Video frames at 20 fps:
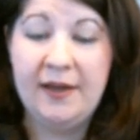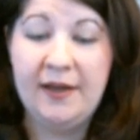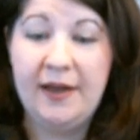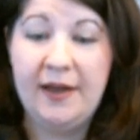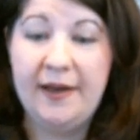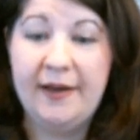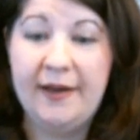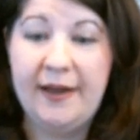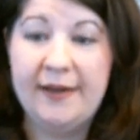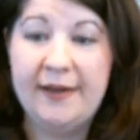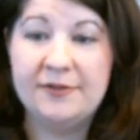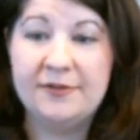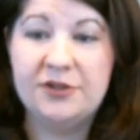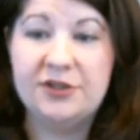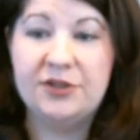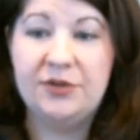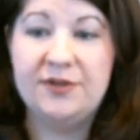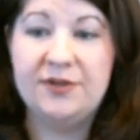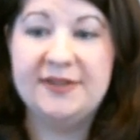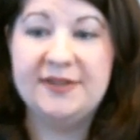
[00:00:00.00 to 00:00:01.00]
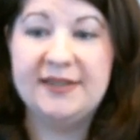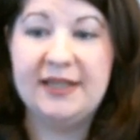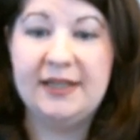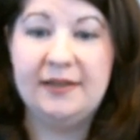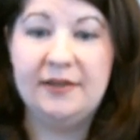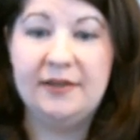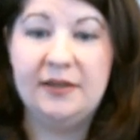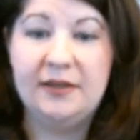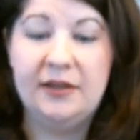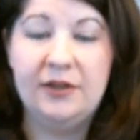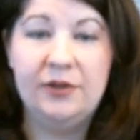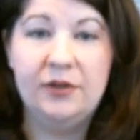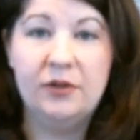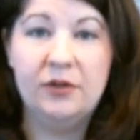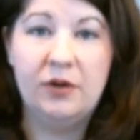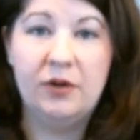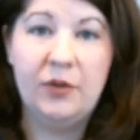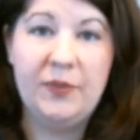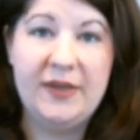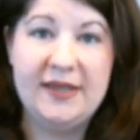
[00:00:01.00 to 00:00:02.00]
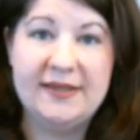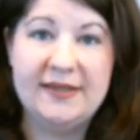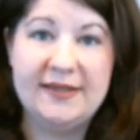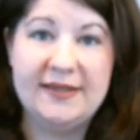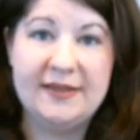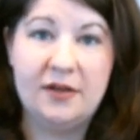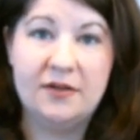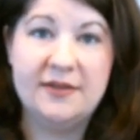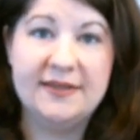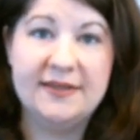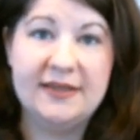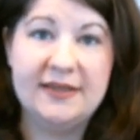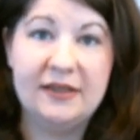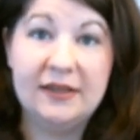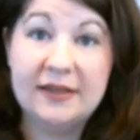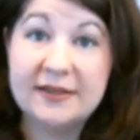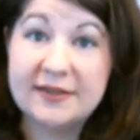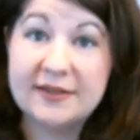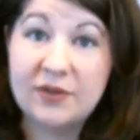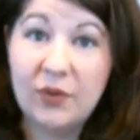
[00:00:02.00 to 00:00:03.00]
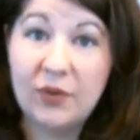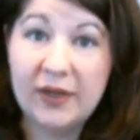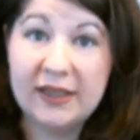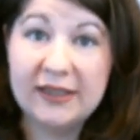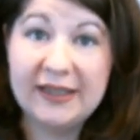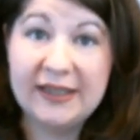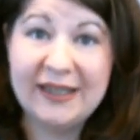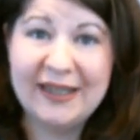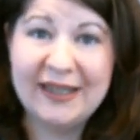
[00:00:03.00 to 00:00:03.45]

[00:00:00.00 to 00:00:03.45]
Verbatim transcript: Uh, I just noticed that the LuLaRoe pieces aren't selling as quickly,